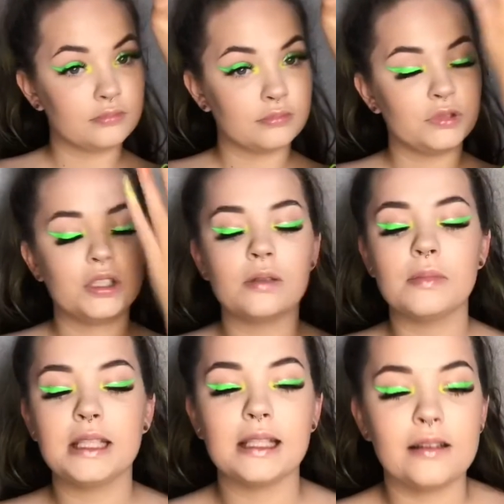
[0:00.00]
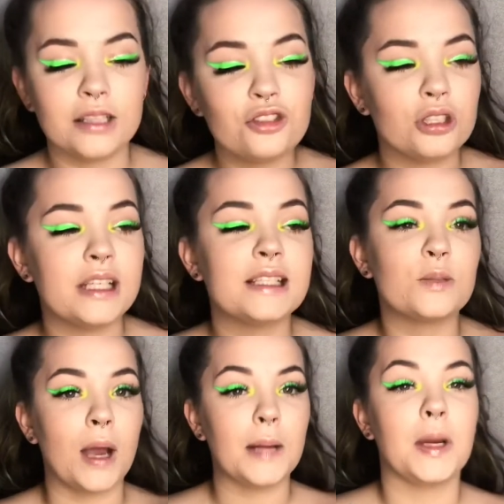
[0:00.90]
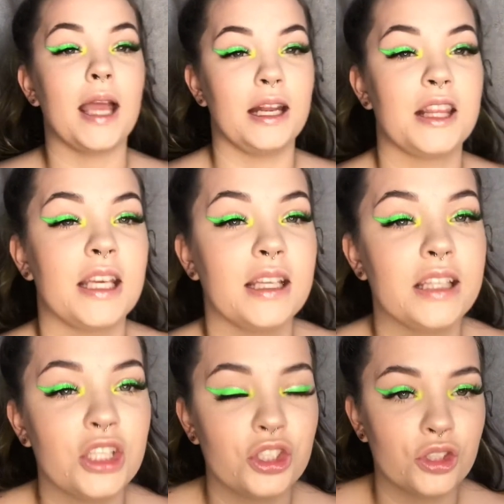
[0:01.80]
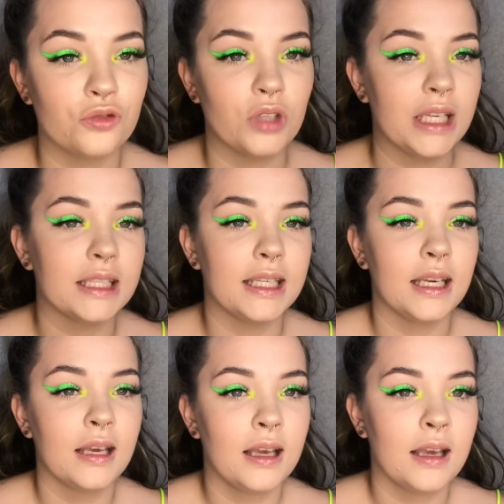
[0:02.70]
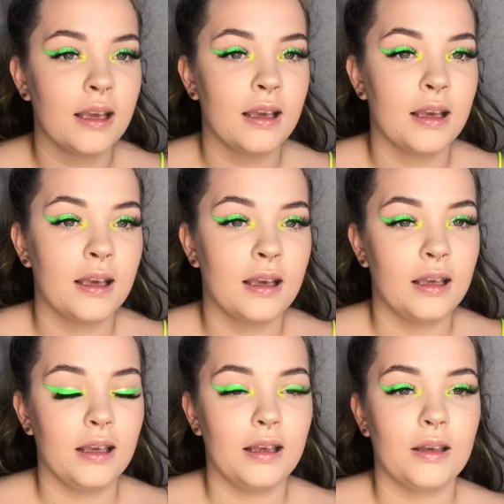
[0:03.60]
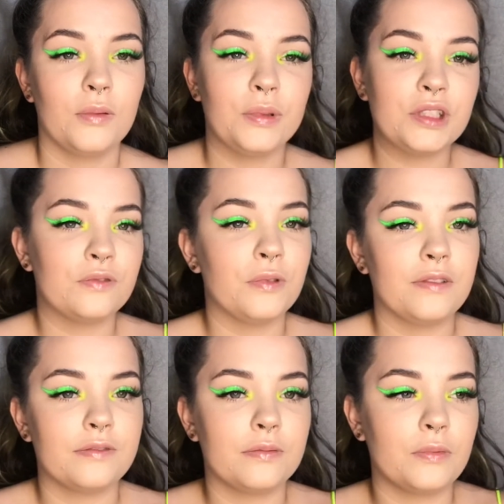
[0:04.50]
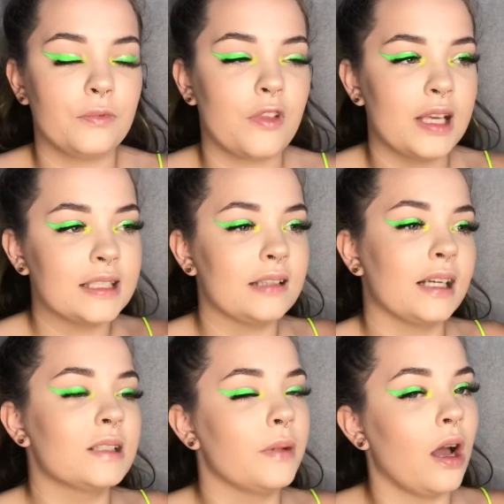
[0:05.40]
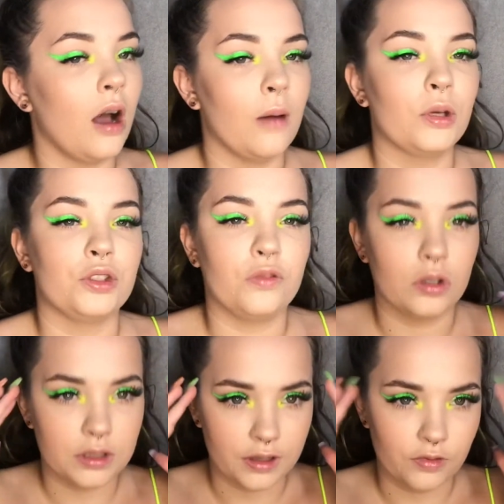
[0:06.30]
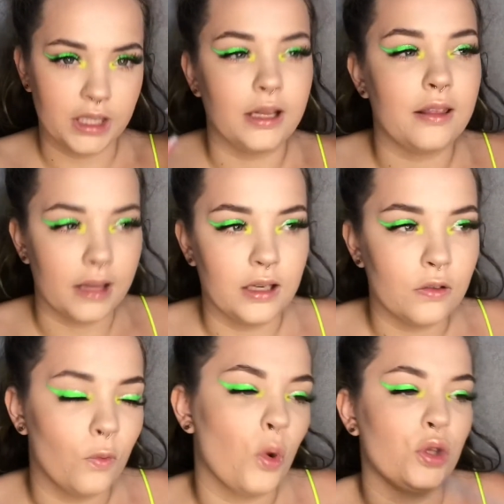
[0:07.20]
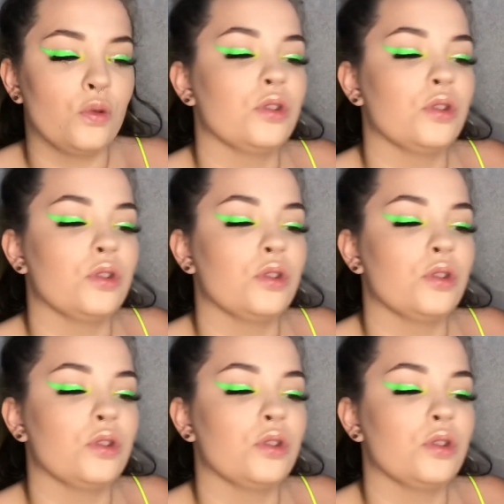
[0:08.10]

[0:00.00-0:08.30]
You can be literally inspired by anything. It's just really, with things like that, it's a bit hard because you've got to really think of what you can